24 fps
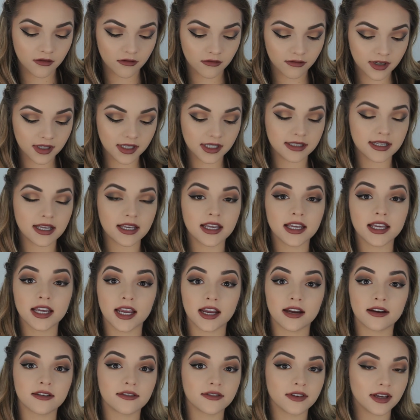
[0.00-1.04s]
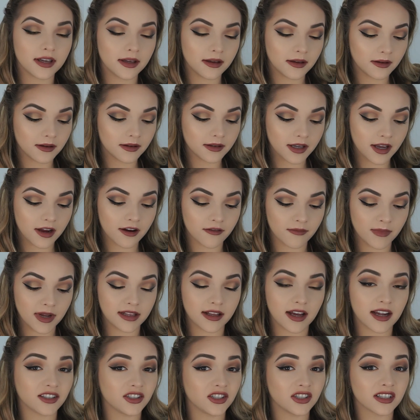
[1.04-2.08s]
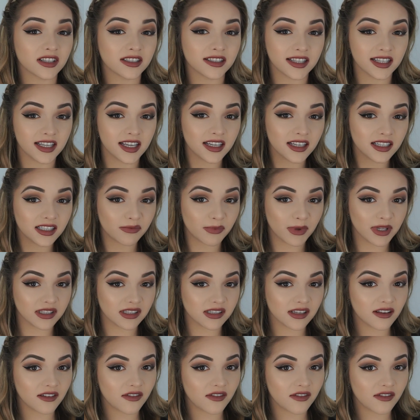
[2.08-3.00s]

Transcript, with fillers: really taking care of my lashes because they get expensive,